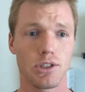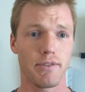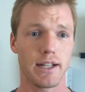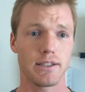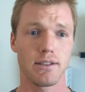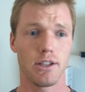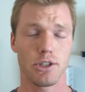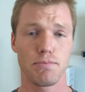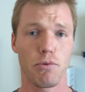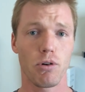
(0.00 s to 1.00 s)
So if that's the
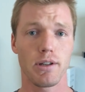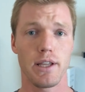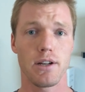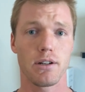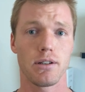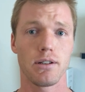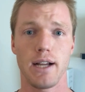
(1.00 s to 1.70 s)
sport that you're